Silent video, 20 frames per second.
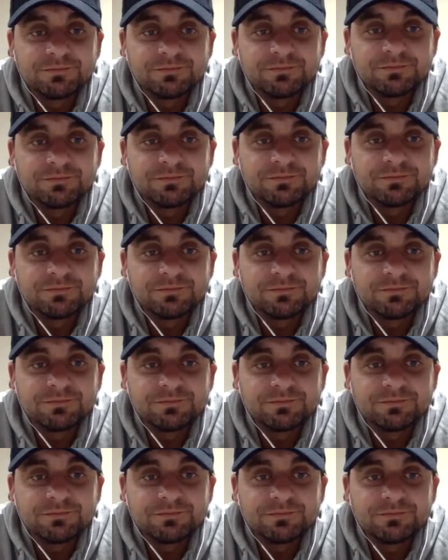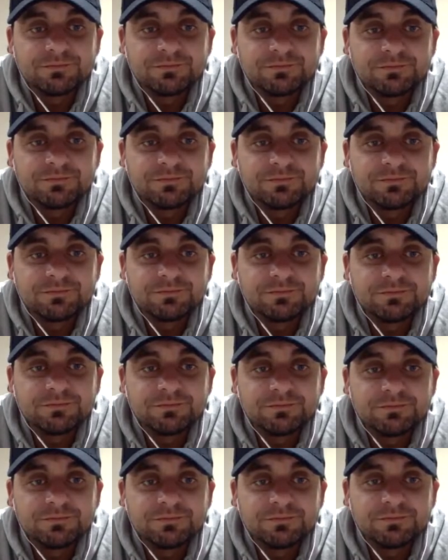
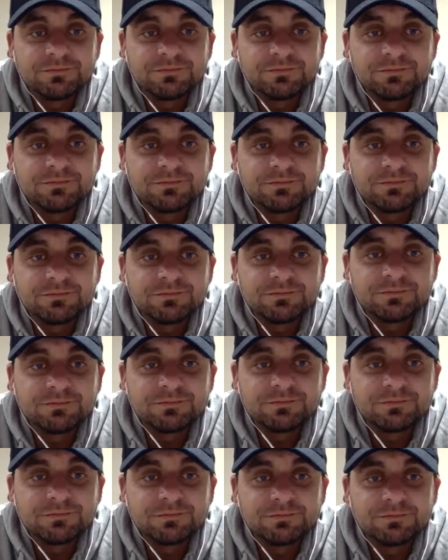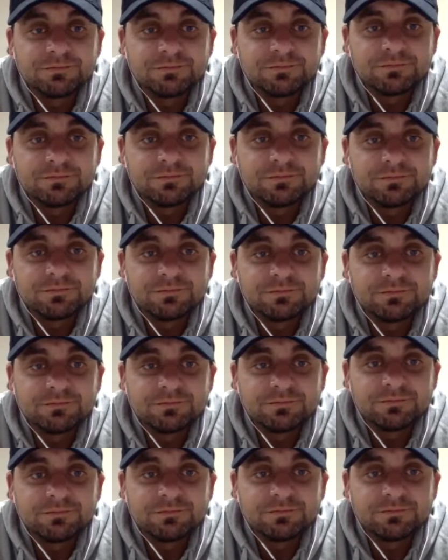
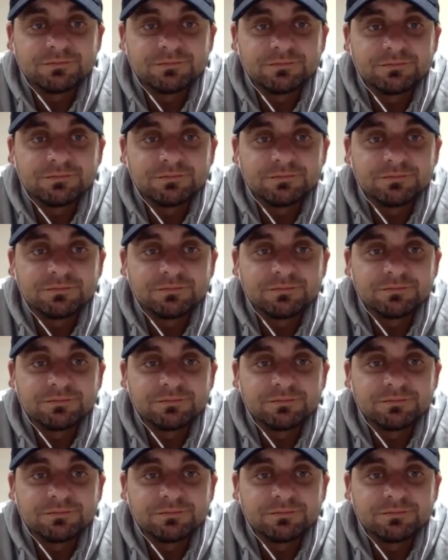No words are spoken by the person on screen.